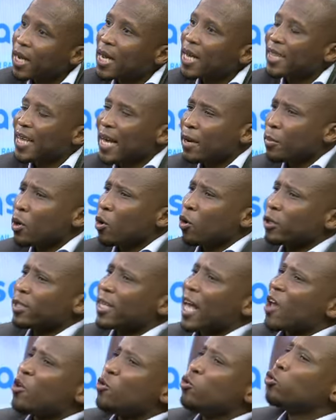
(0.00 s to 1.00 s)
Then because they
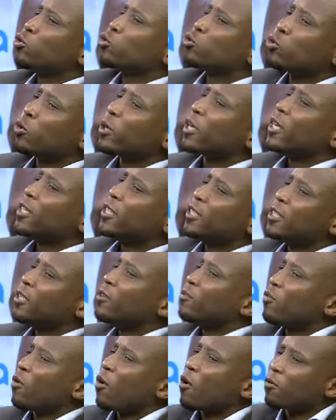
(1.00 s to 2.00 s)
are used to getting
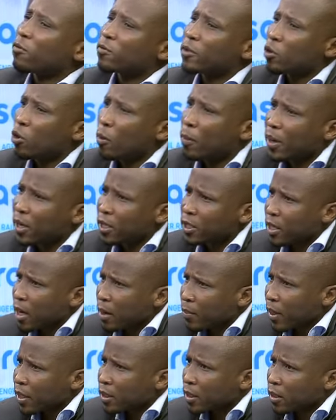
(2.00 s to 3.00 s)
involved in operational
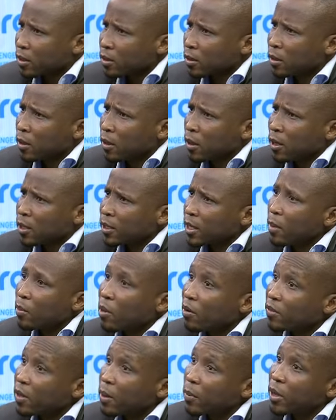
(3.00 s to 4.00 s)
matters, some
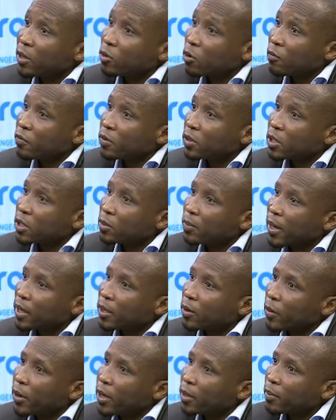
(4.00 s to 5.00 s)
of them had offices, by
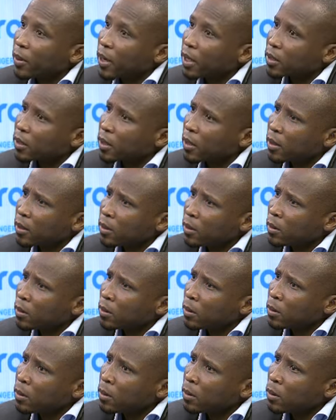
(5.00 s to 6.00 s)
the way, at PRASA.
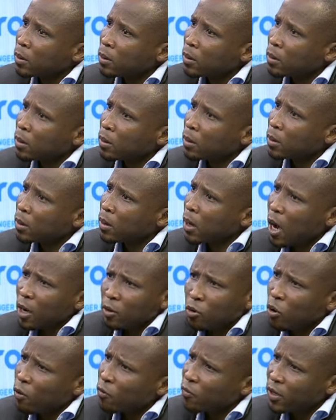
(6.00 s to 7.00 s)

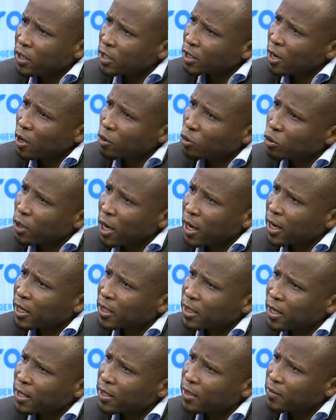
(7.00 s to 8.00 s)
Unconventional to
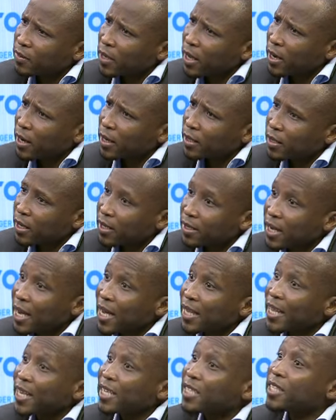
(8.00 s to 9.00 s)
non-executive directors.
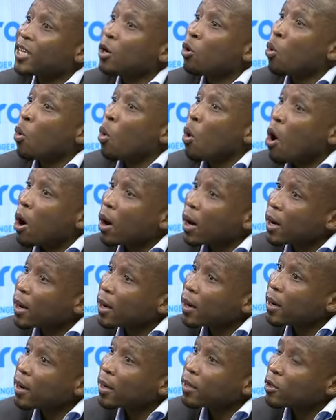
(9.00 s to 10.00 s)
They still walk
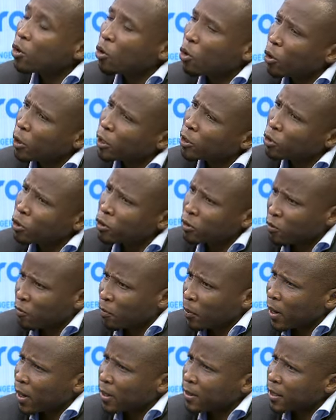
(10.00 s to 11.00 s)
the corridors of
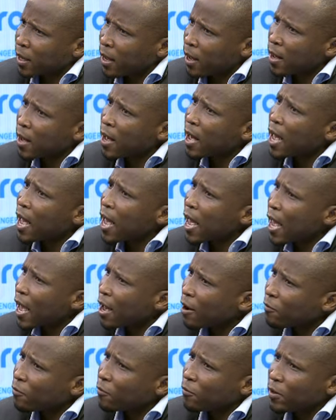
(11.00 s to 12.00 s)
PRASA,
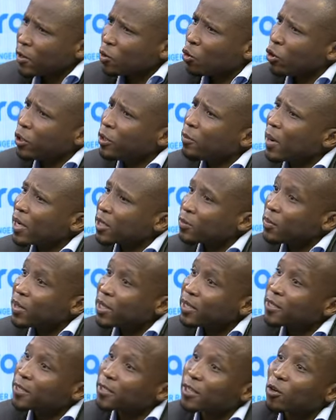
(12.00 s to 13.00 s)
have Nicodemus
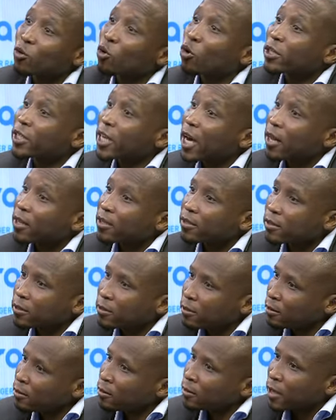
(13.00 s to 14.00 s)
meetings at hotels
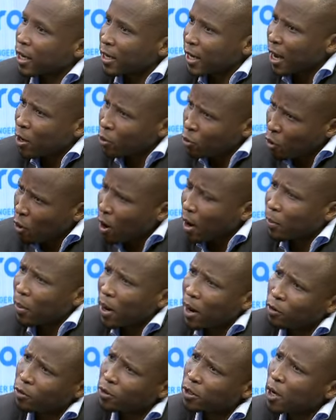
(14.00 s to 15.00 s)
that I know
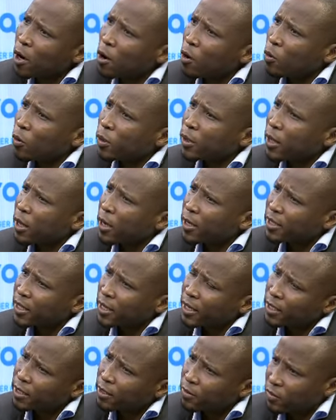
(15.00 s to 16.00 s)
about with
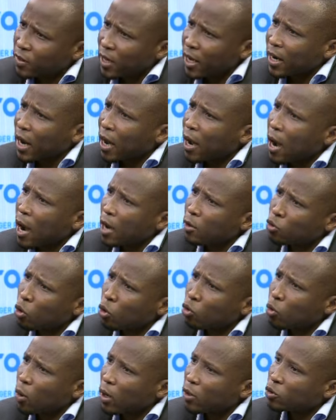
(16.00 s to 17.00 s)
executives that
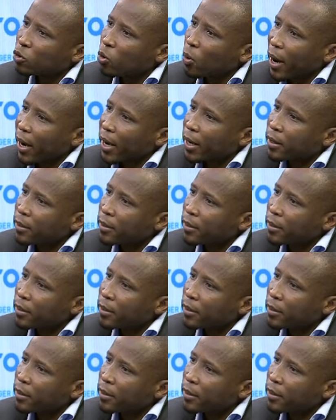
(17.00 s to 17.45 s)
don't want to work.